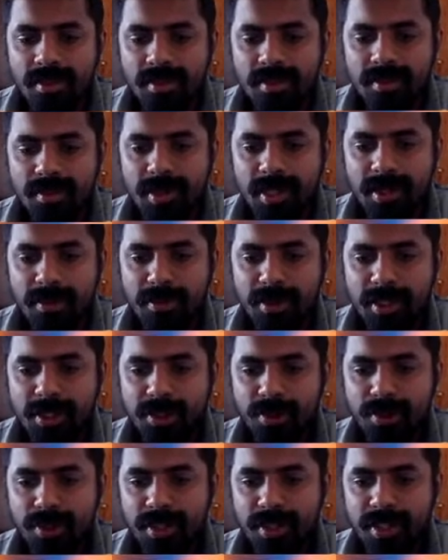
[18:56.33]
You can play
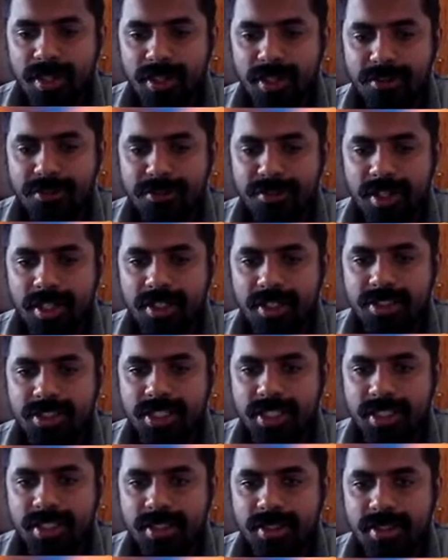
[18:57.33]
rook e5
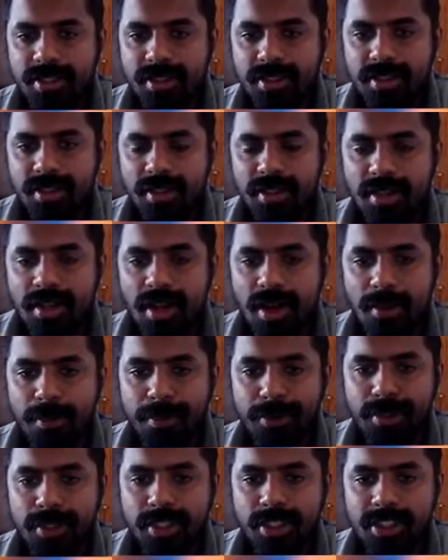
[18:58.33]
check.
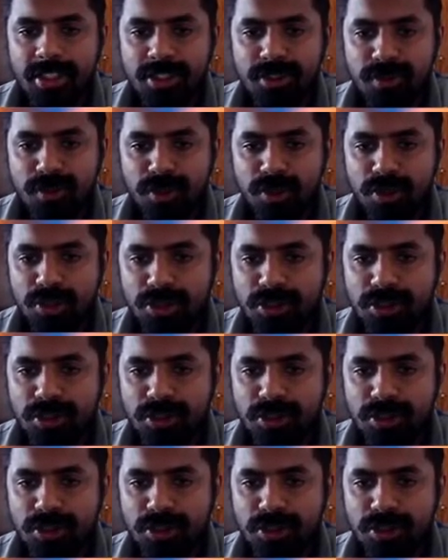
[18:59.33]
Opponent is forced